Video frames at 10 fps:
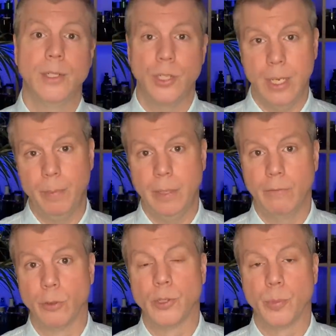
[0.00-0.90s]

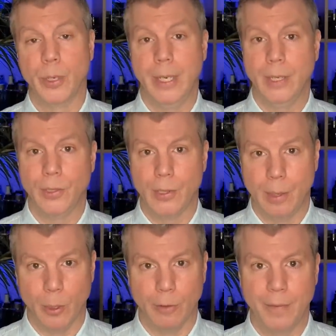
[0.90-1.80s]
cheapie for spring and
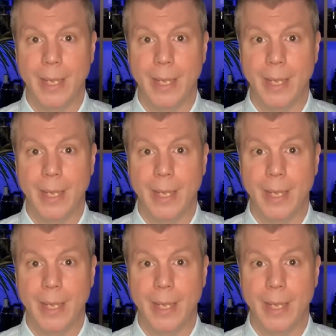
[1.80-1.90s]
summer,